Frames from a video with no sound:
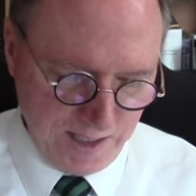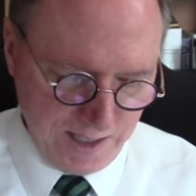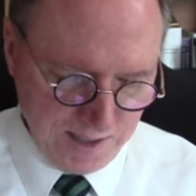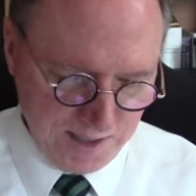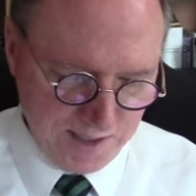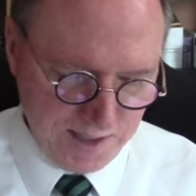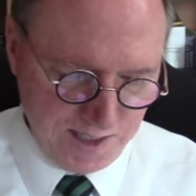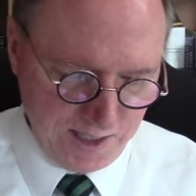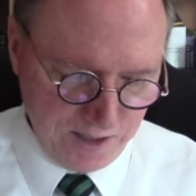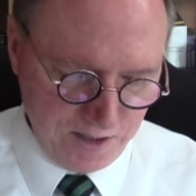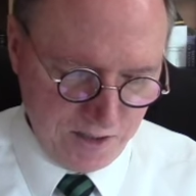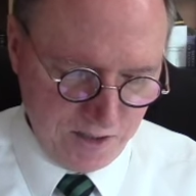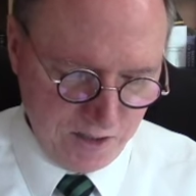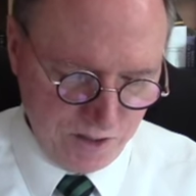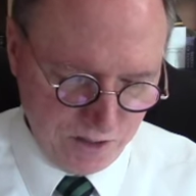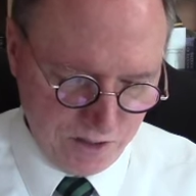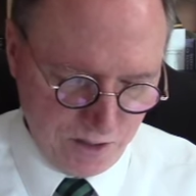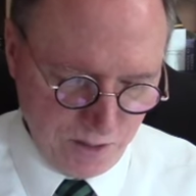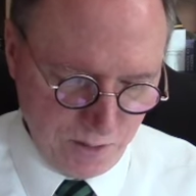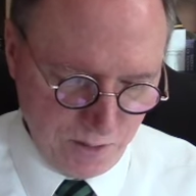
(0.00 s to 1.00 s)
assent
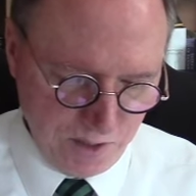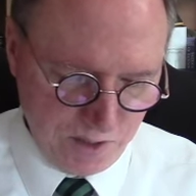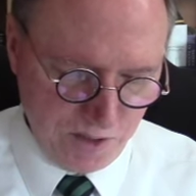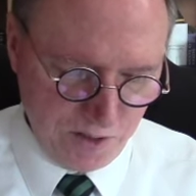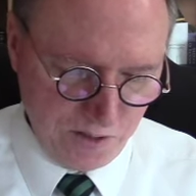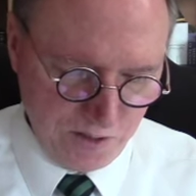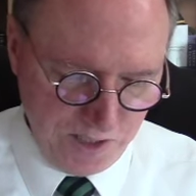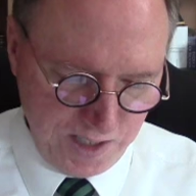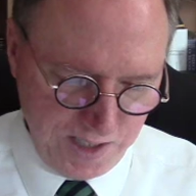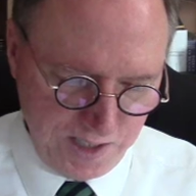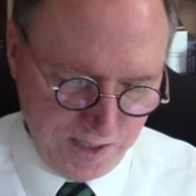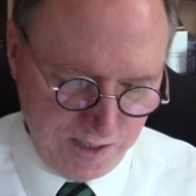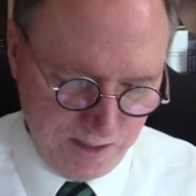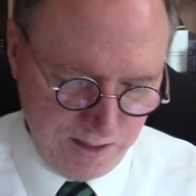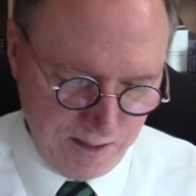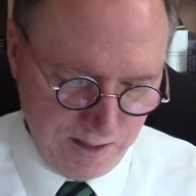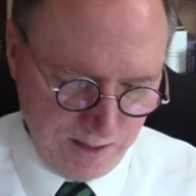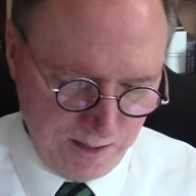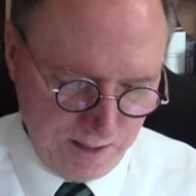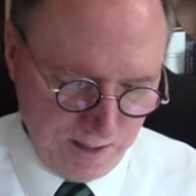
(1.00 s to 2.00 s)
to a creed,